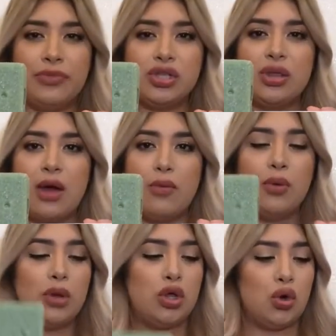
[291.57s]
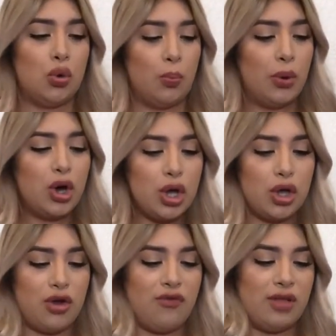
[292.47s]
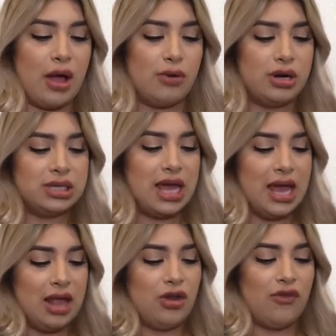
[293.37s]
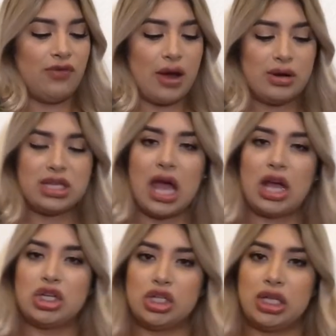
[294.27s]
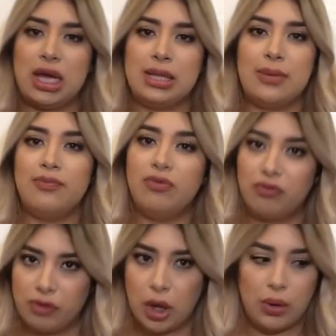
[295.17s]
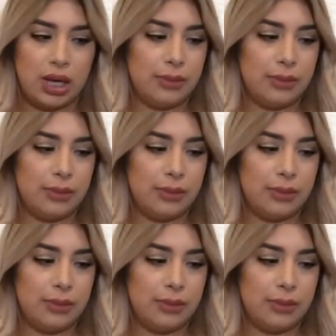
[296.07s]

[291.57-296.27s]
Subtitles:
so that way when you put your flowers actually end up flowing.